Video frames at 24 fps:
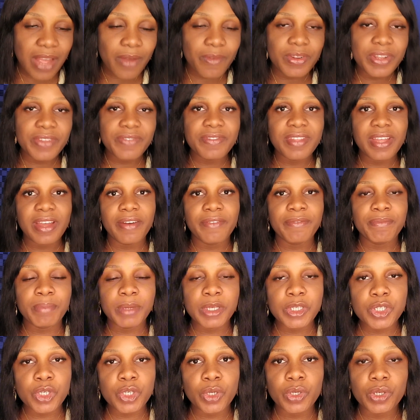I believe their
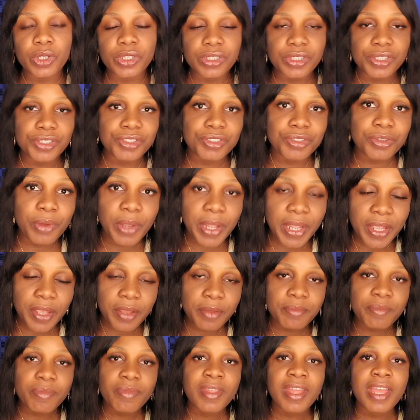picture on the
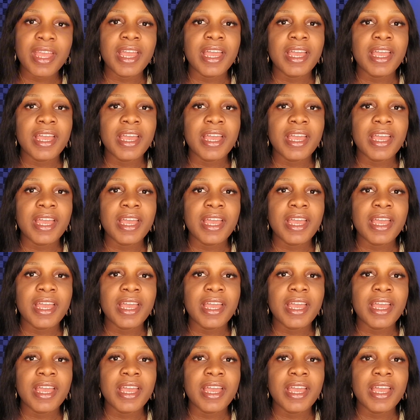screen.